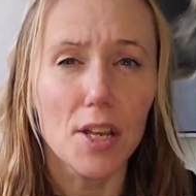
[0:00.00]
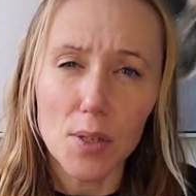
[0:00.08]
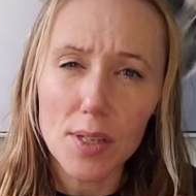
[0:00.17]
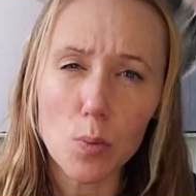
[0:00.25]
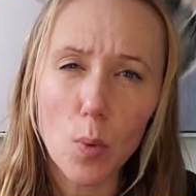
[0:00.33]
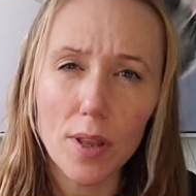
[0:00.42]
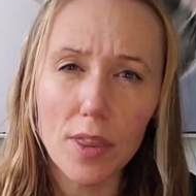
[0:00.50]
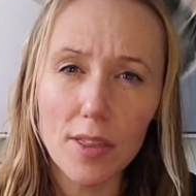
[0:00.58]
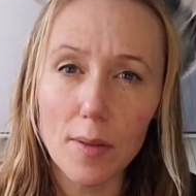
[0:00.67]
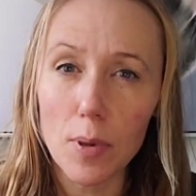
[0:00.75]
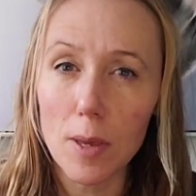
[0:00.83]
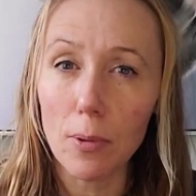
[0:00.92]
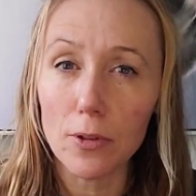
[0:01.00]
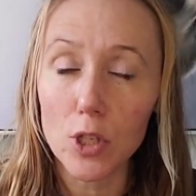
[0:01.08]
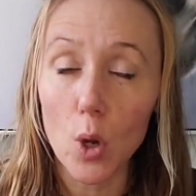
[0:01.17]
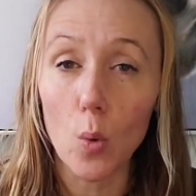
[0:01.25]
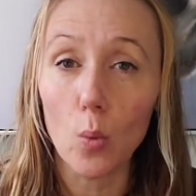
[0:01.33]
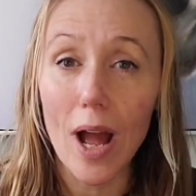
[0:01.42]
So that's one thing that people
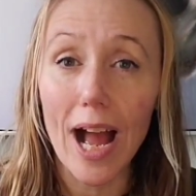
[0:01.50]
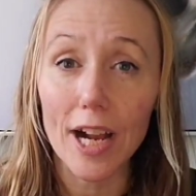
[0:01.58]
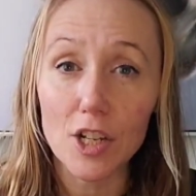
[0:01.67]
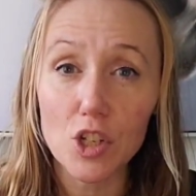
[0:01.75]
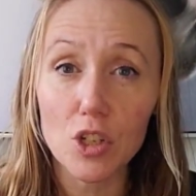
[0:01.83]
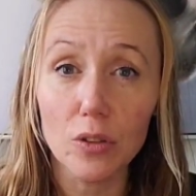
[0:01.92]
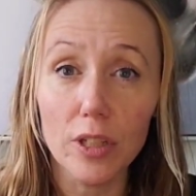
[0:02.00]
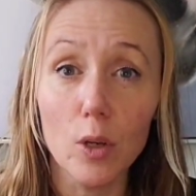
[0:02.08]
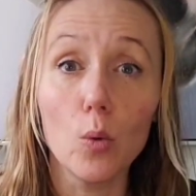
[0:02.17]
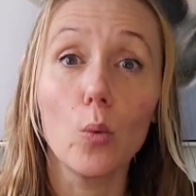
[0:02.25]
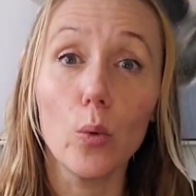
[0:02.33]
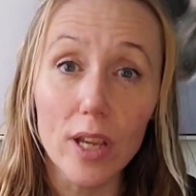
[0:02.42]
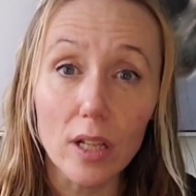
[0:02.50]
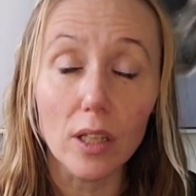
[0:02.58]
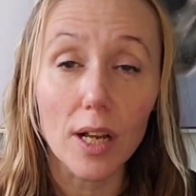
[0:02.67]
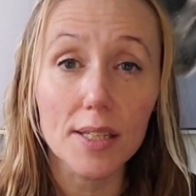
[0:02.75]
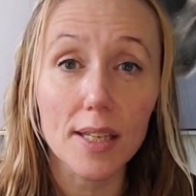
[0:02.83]
don't actually realize,